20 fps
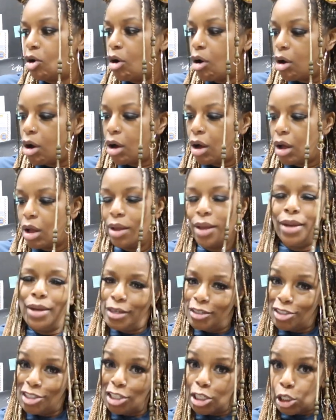car.
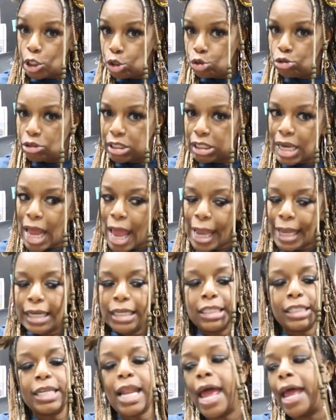Just a little
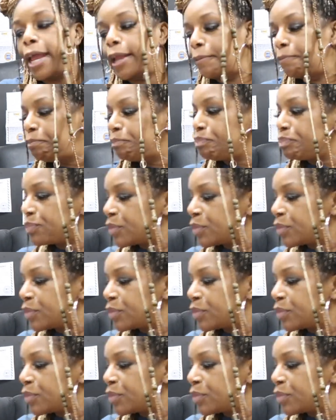snacky snack.